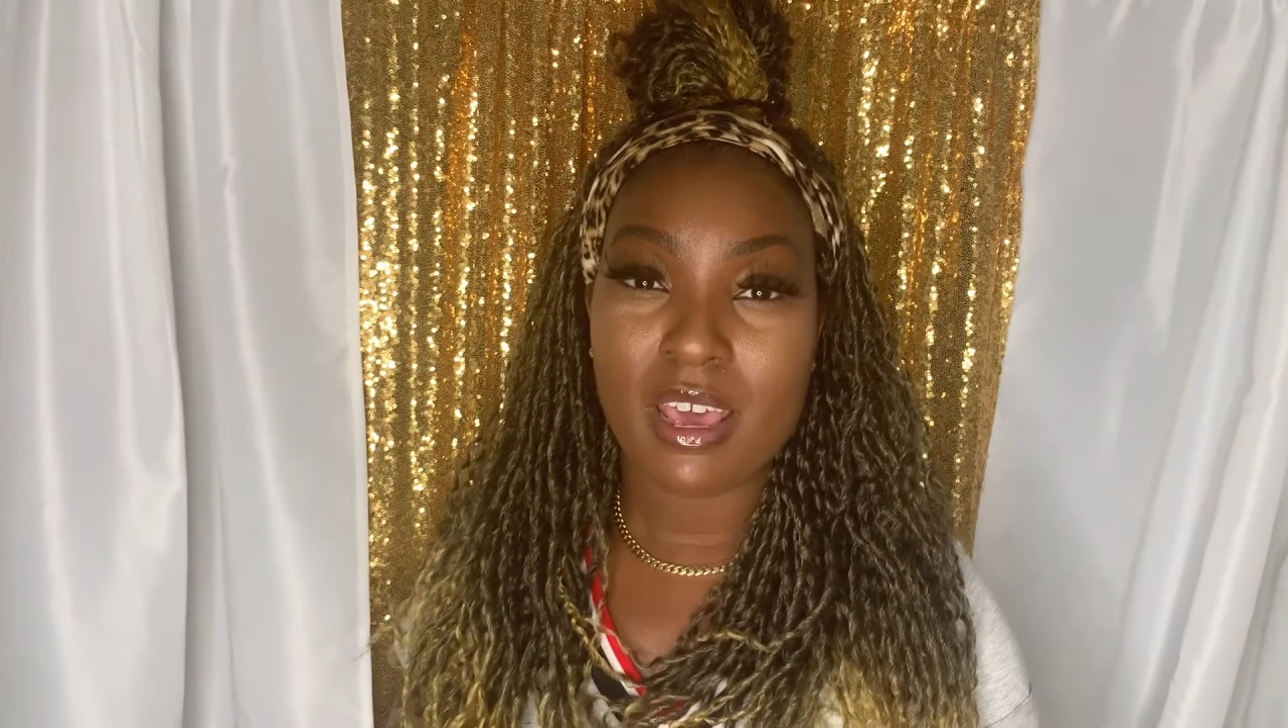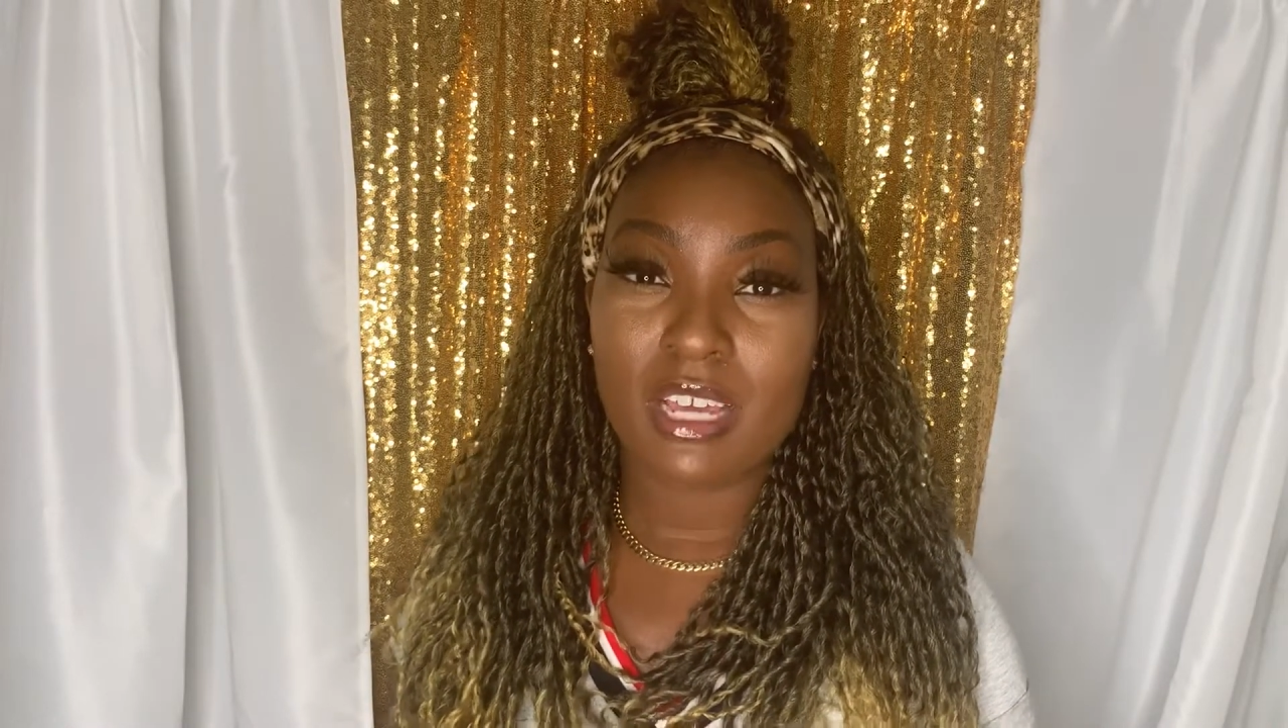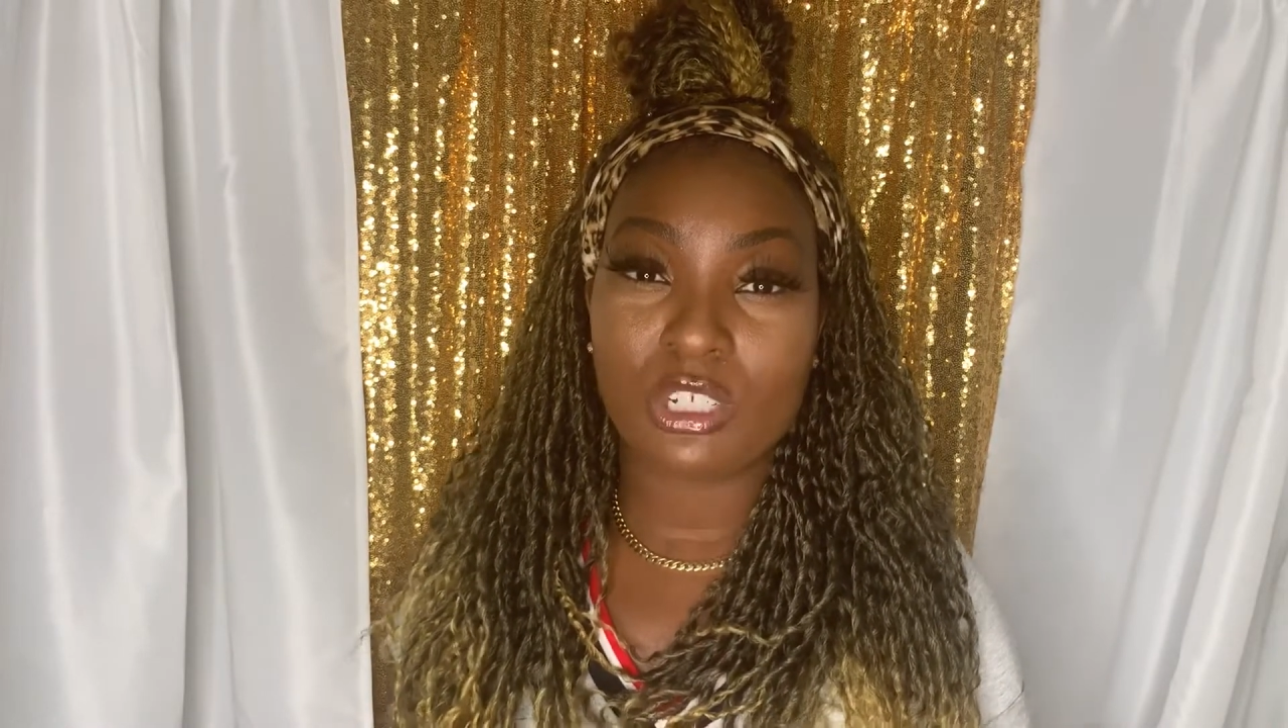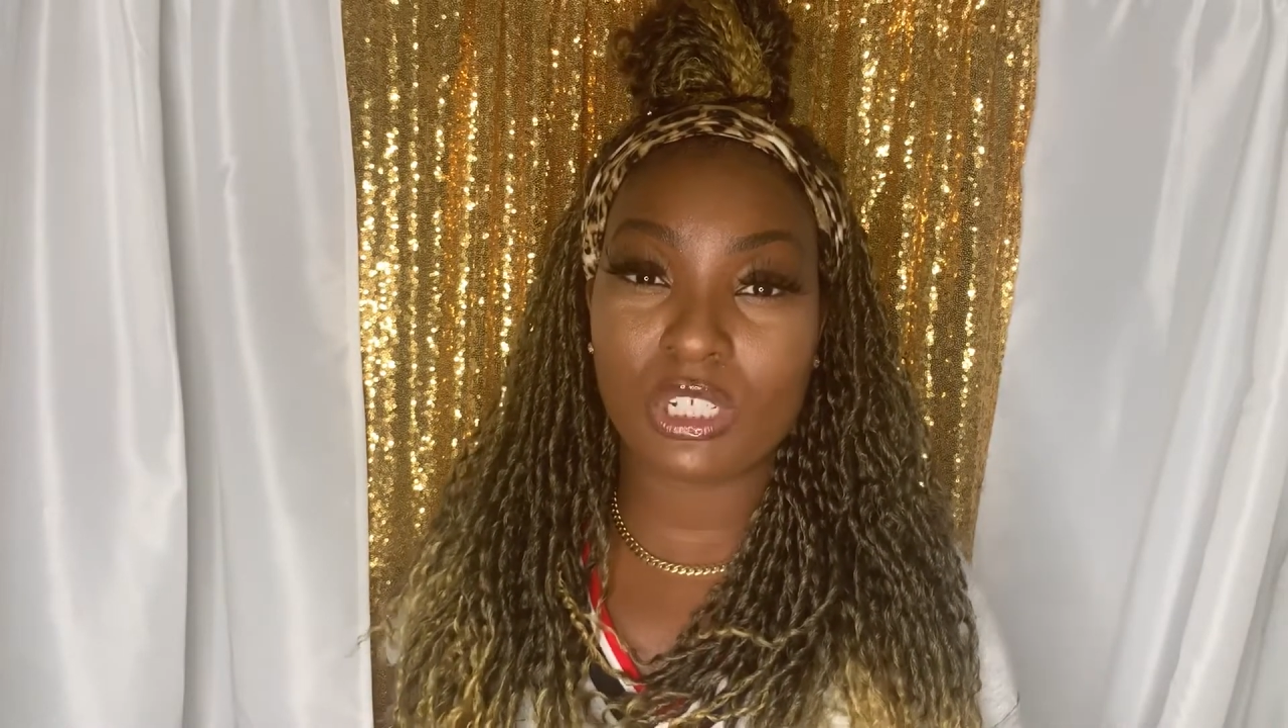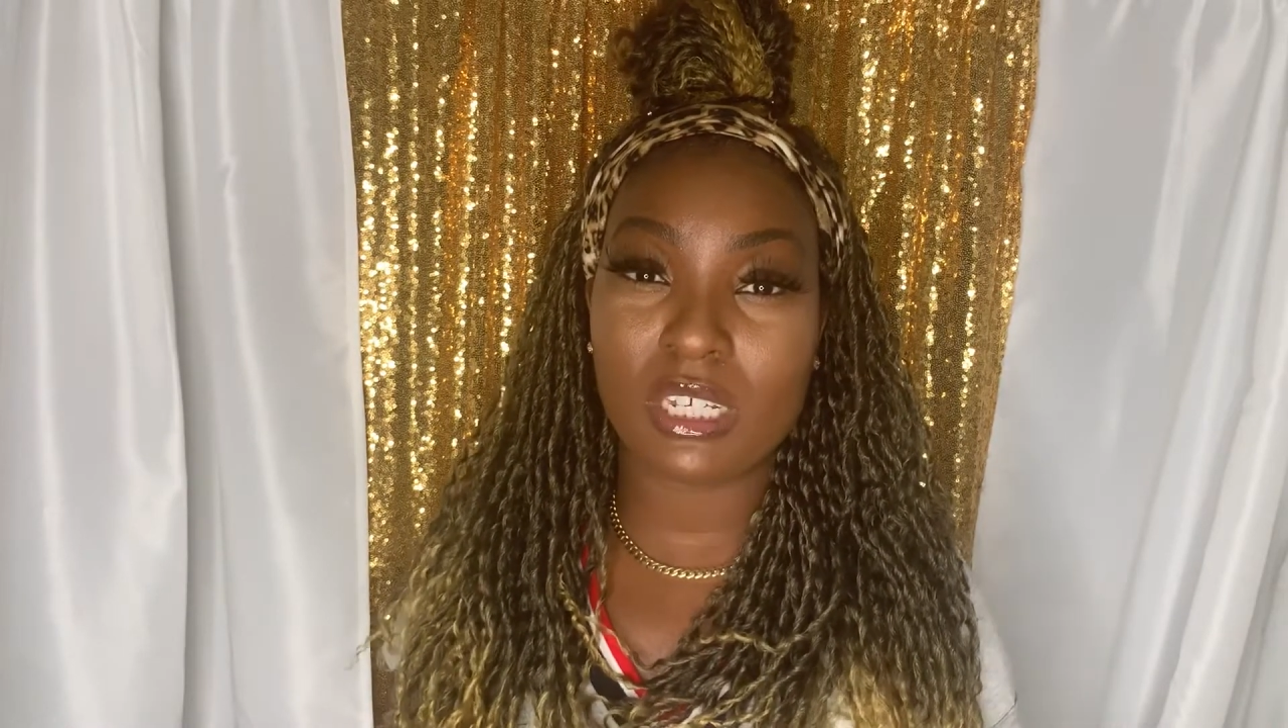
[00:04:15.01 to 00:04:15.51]

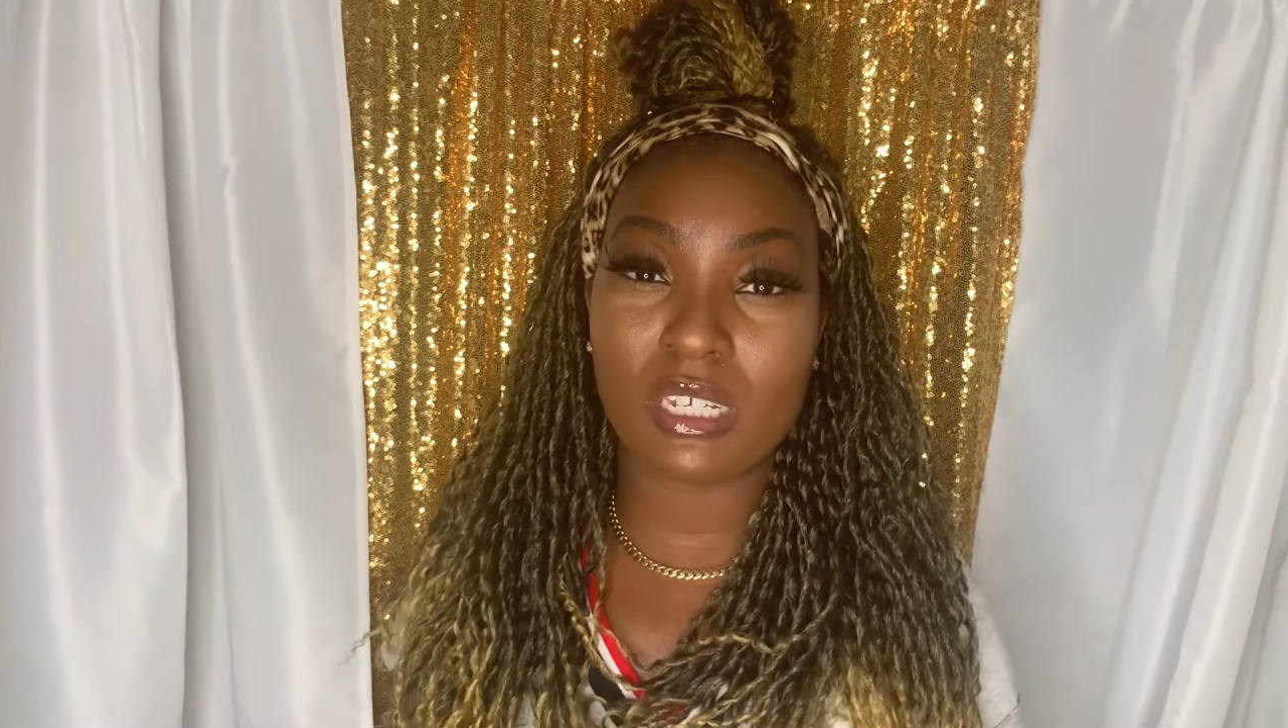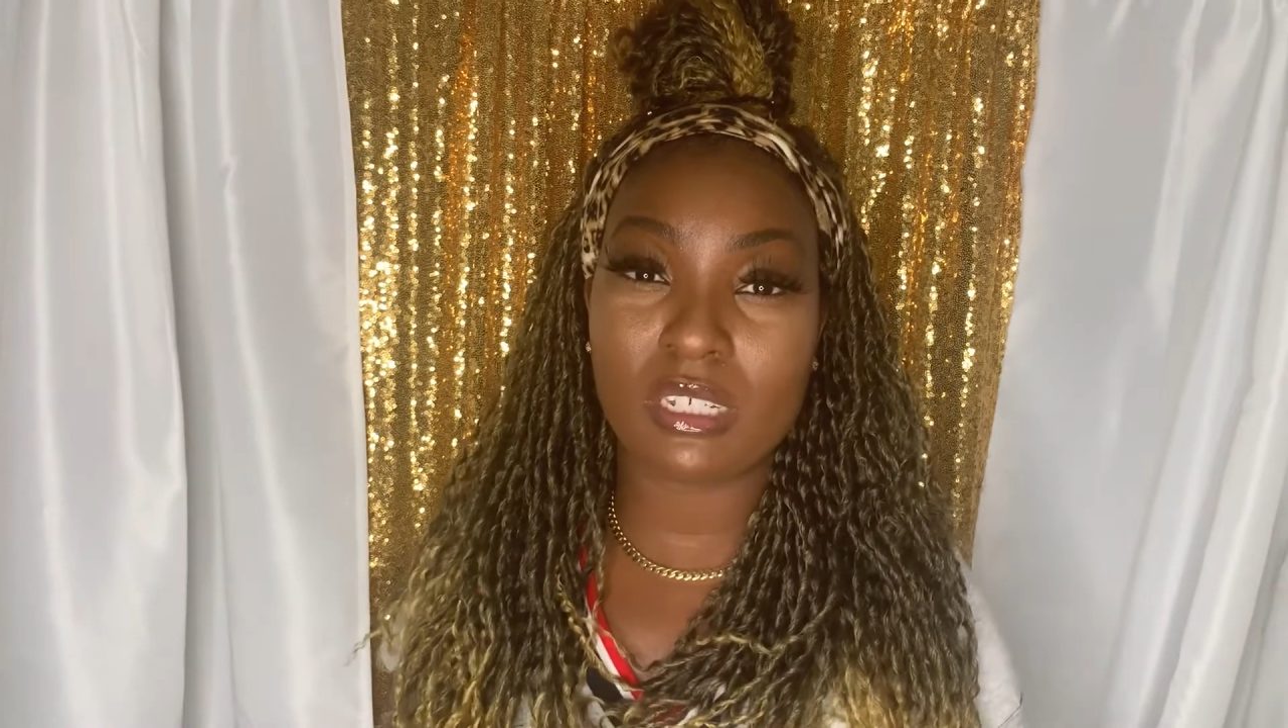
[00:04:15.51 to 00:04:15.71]
She